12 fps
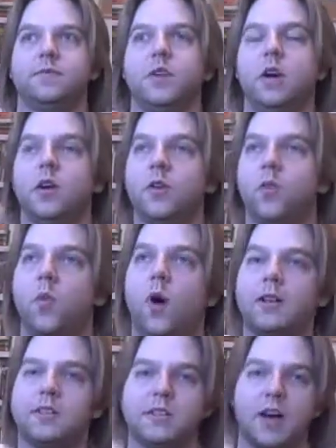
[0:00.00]
the
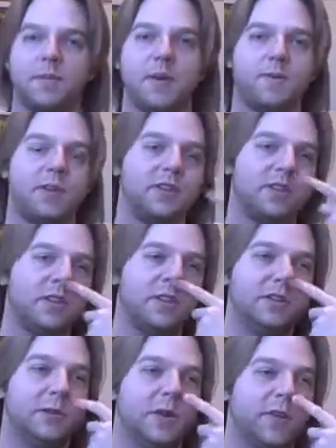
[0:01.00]
wine snob in me is going to
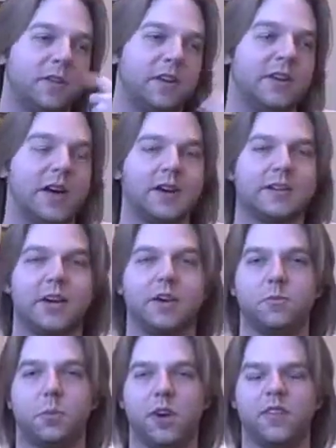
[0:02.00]
do it. I'm going to knock it down
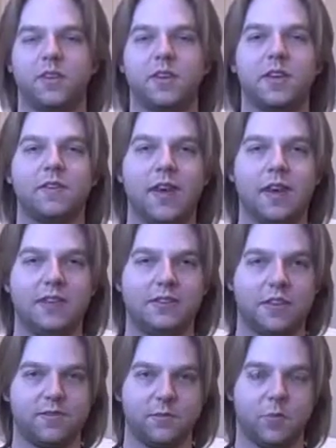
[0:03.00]
a point. I'm going to give it
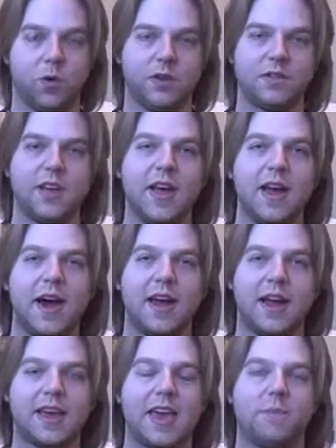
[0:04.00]
87 points.
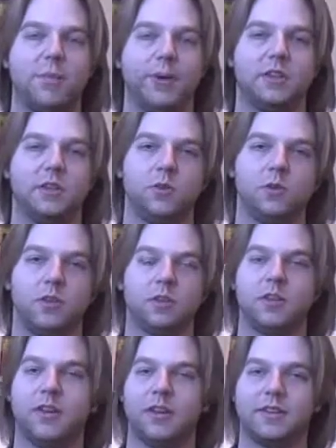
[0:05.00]
I can't put it too
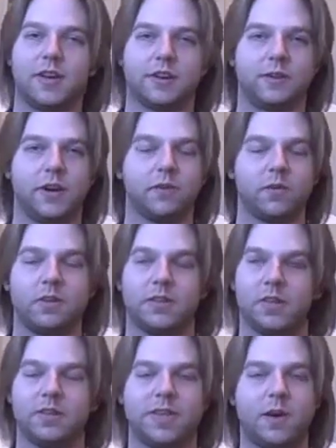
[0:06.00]
close to that Dr. L
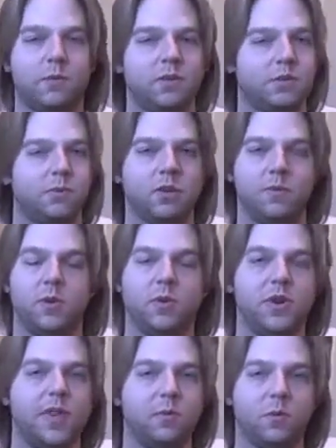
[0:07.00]
Riesling because that one just blew me
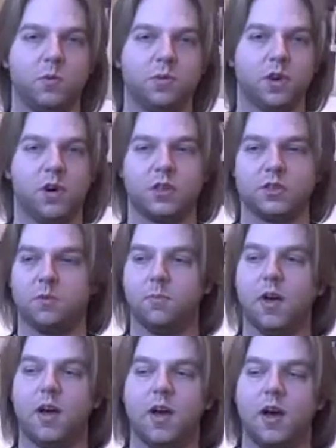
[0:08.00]
away. That one was awesome.
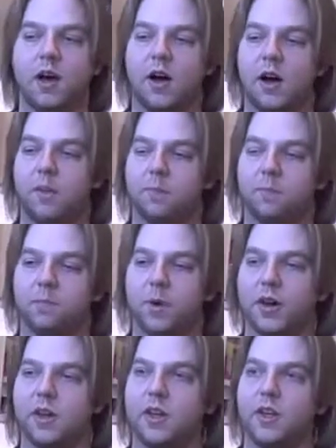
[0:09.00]

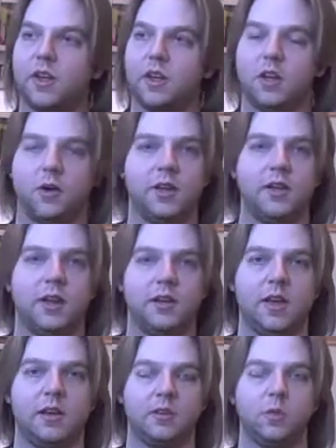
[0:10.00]
But
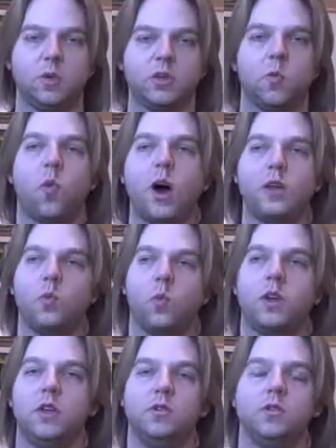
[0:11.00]
which wine you
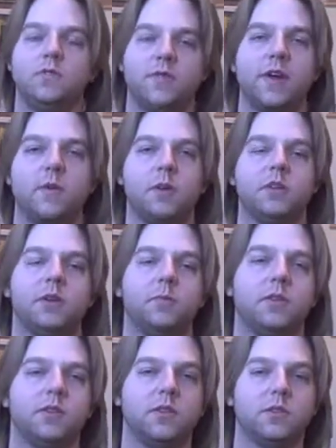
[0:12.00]
want to use very much depends on the